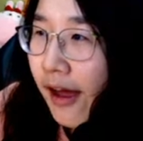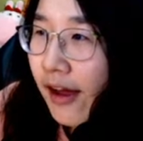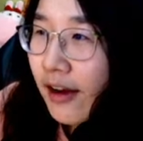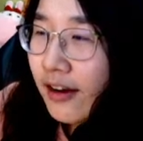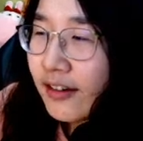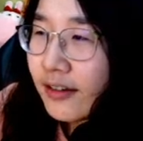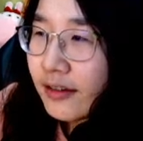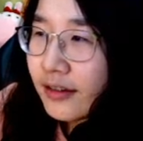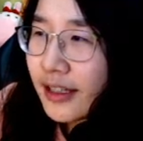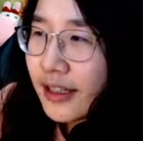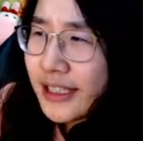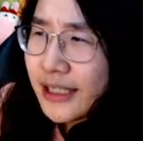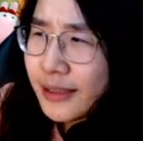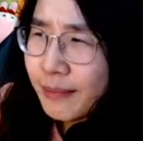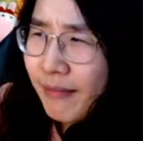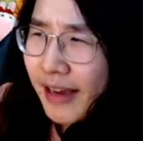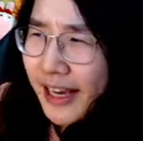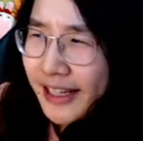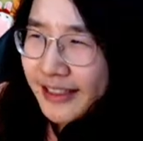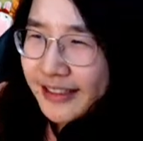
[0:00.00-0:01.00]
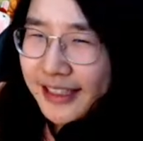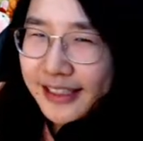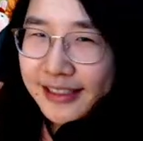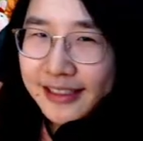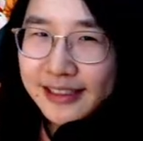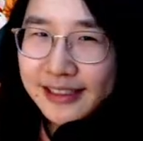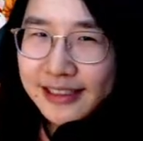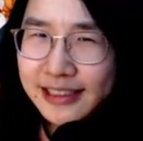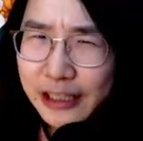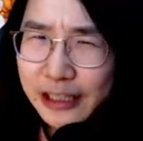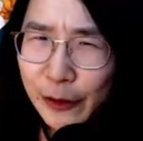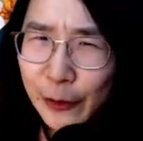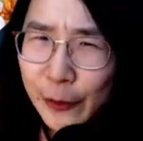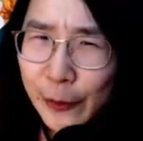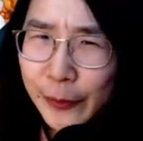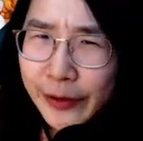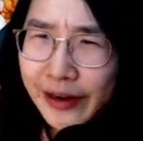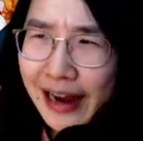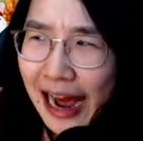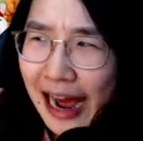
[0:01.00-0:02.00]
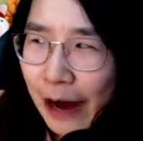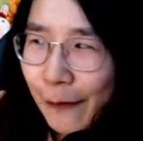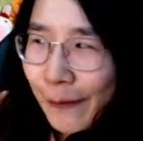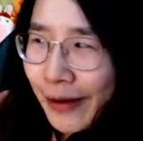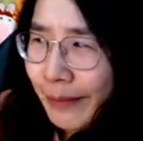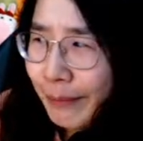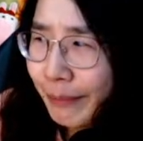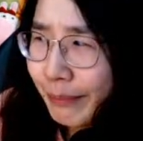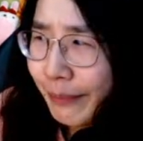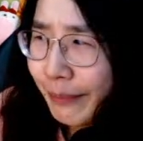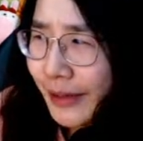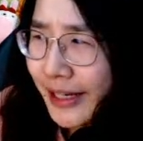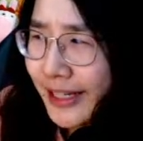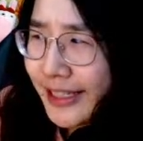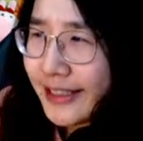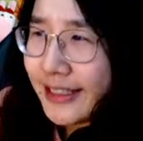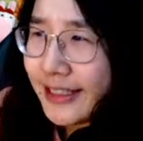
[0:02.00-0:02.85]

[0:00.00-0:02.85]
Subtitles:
Let's make this slow down a bit.